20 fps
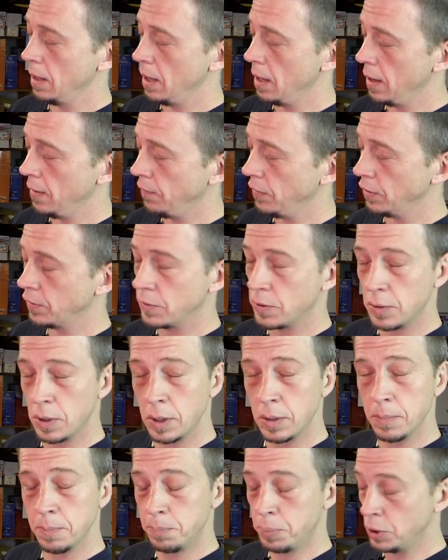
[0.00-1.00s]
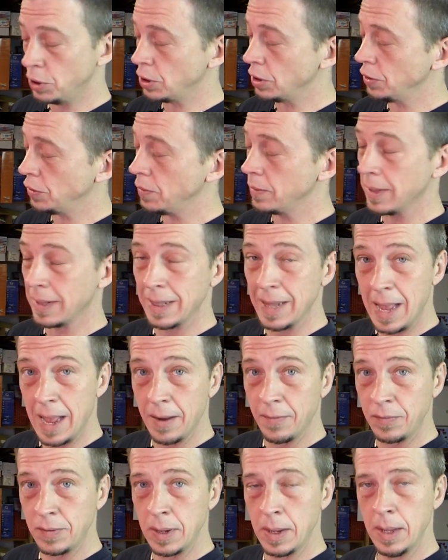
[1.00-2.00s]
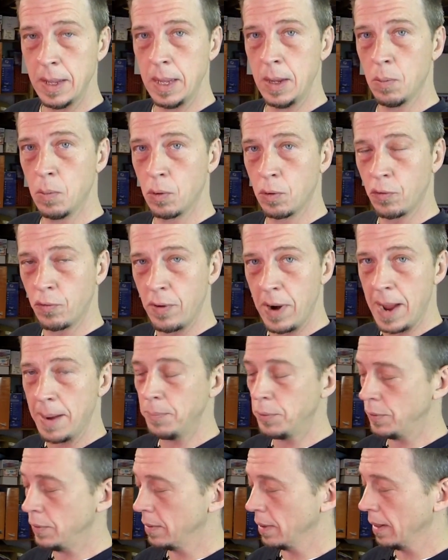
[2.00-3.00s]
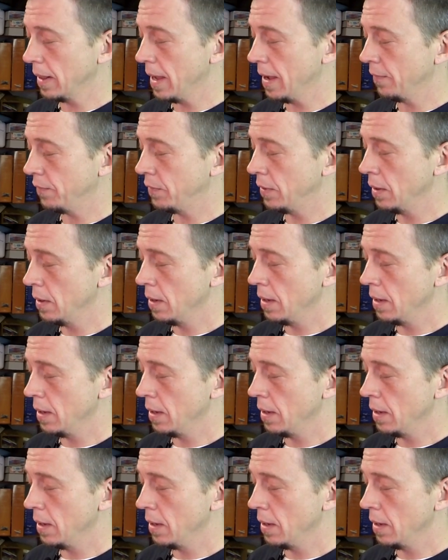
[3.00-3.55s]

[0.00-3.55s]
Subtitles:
If you push it to the left, it will crab to the left.